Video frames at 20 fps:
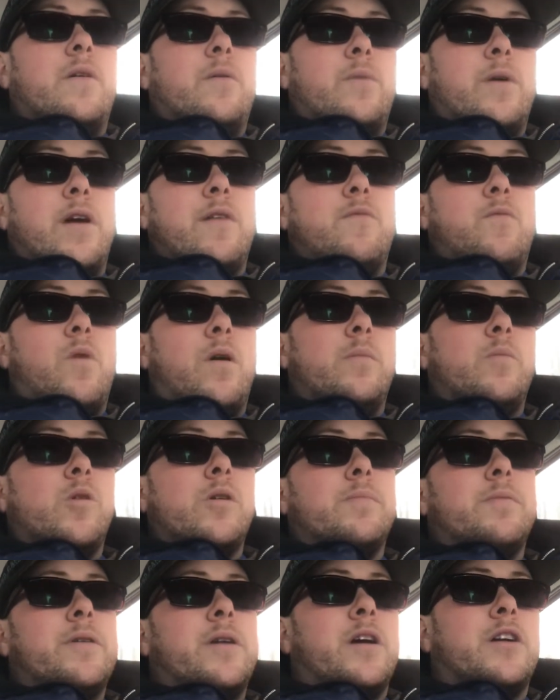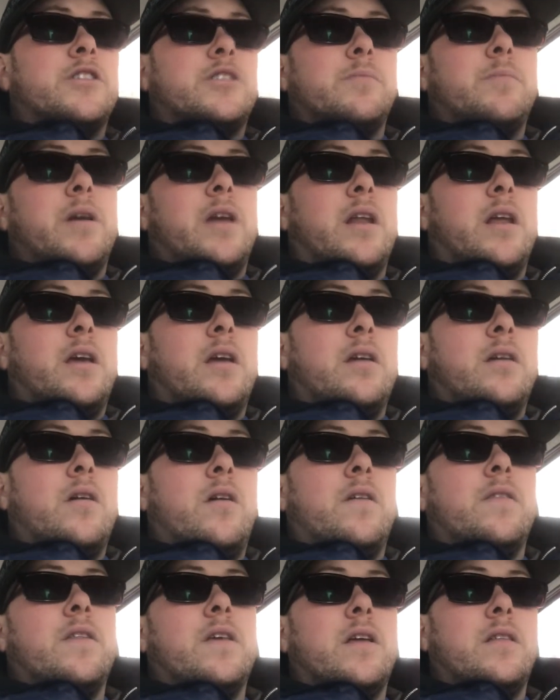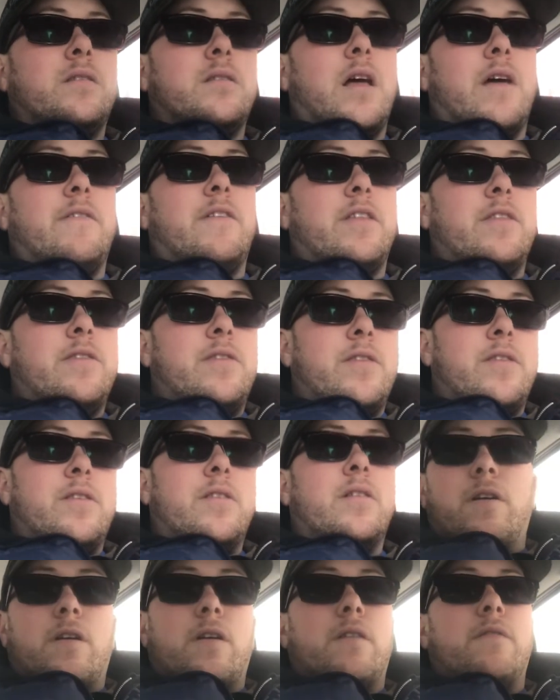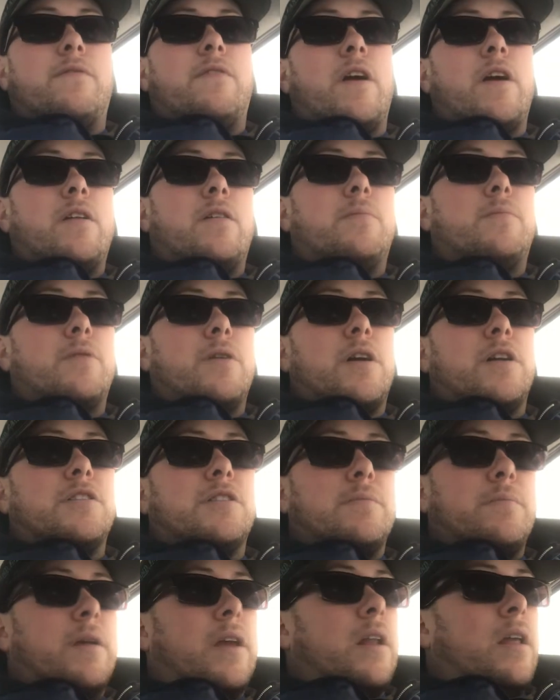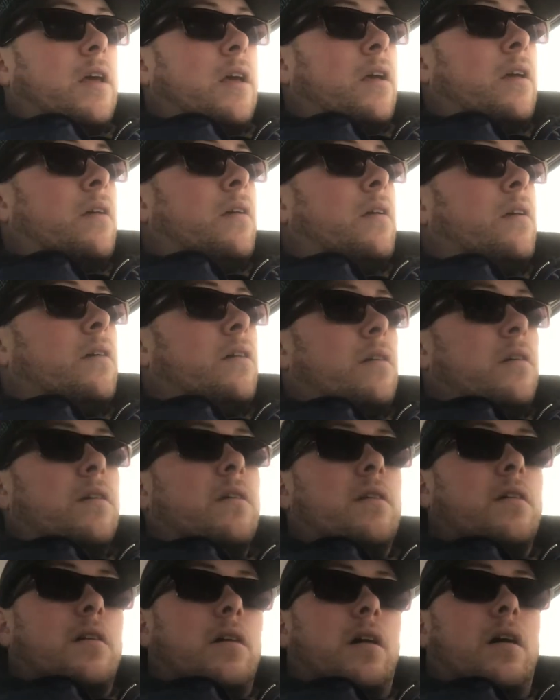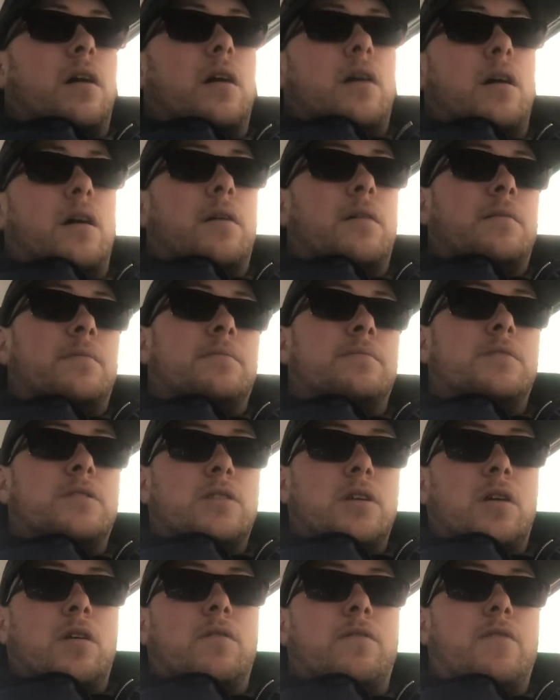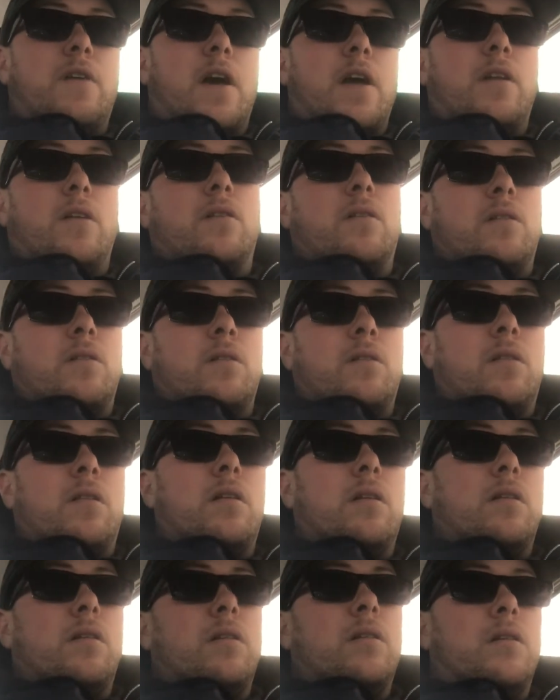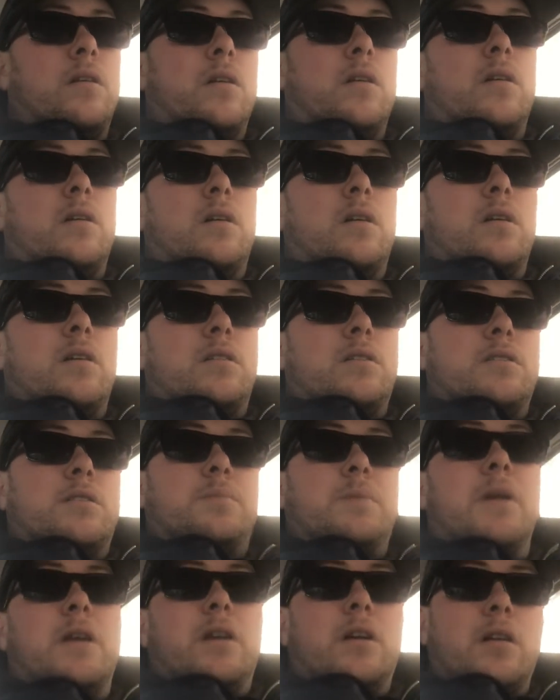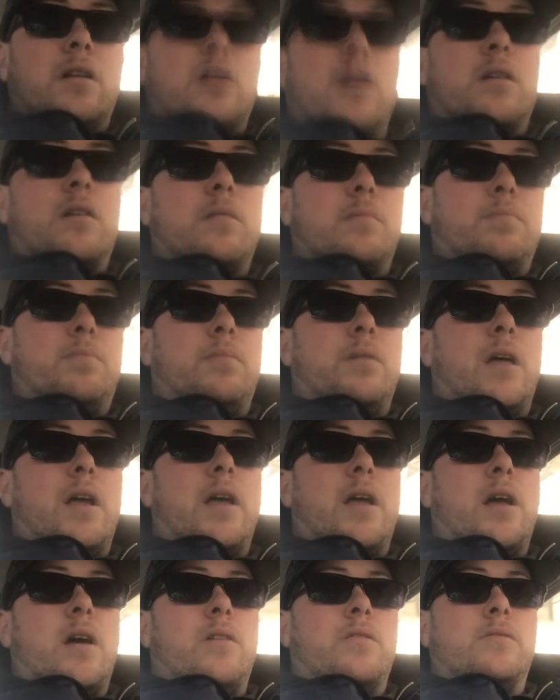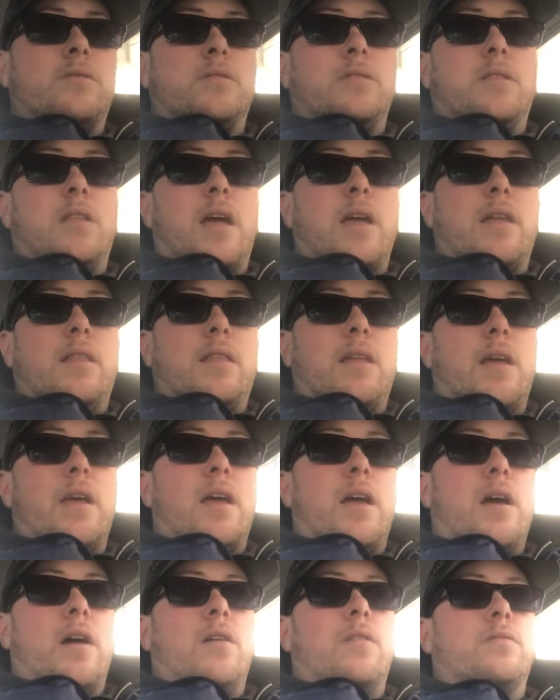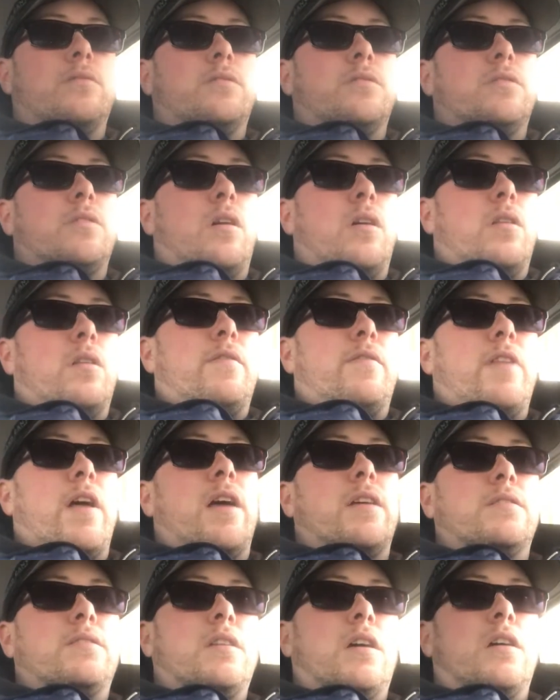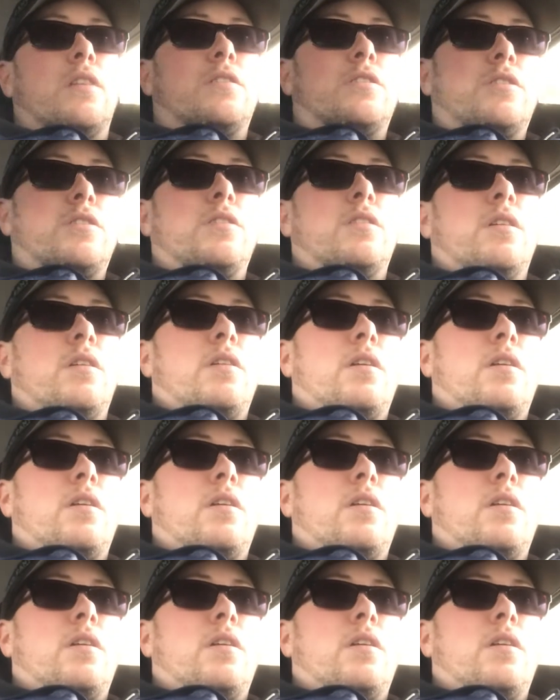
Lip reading: we have one more production meeting on the 11th, our final production meeting. So final speaker layouts, light layouts, all of that such.